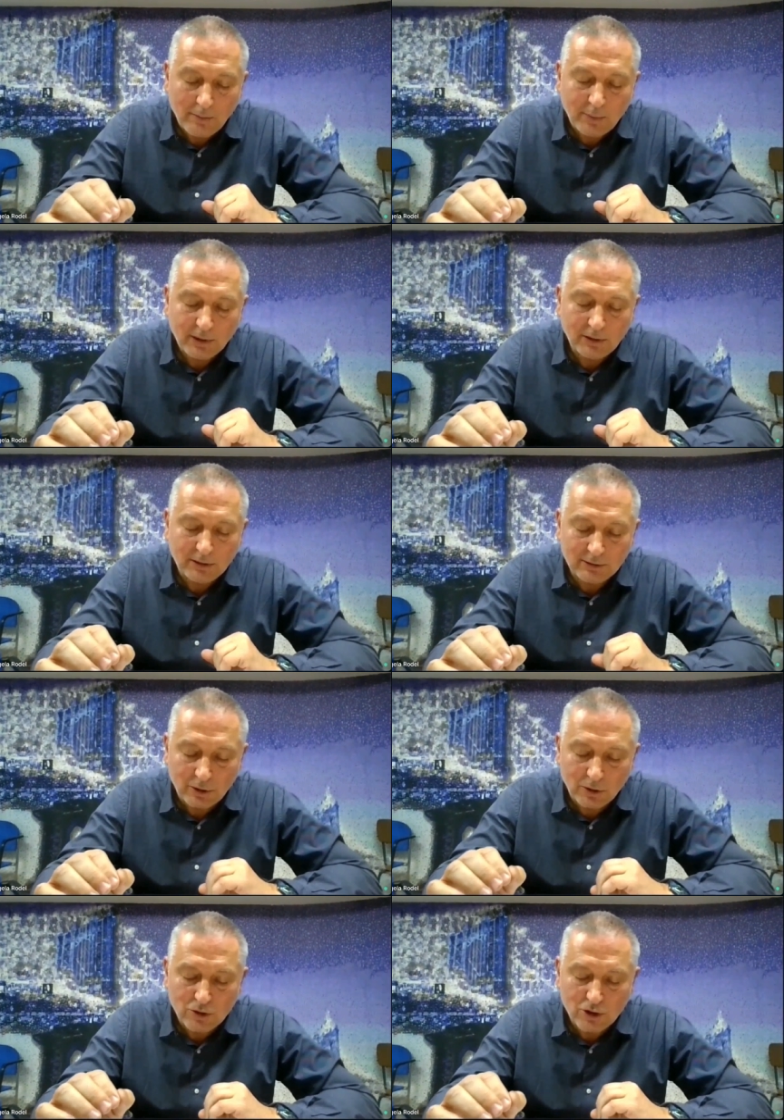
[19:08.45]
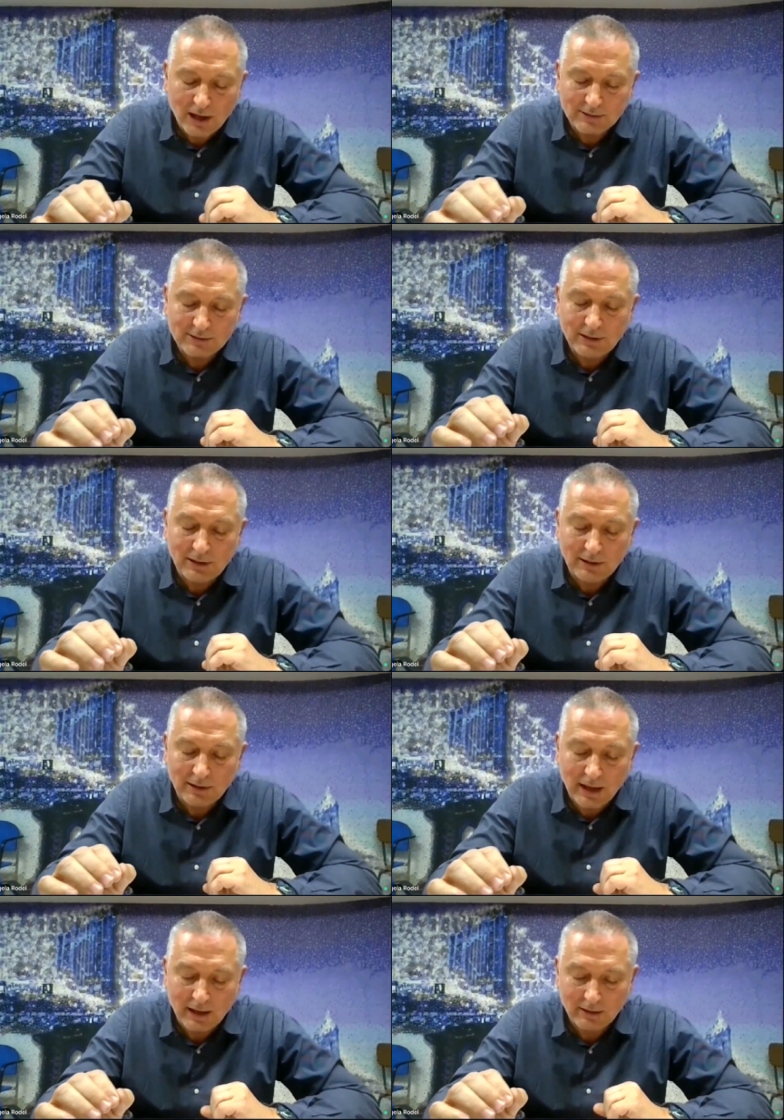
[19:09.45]
Empathy is not just
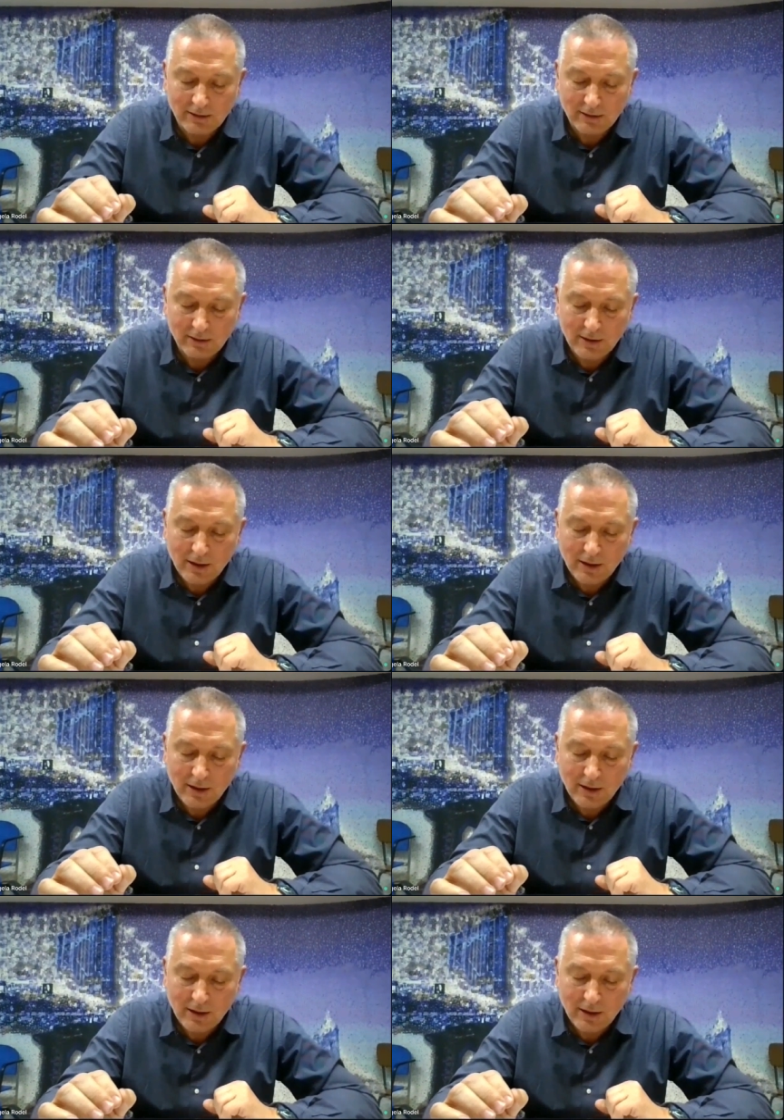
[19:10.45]
innate.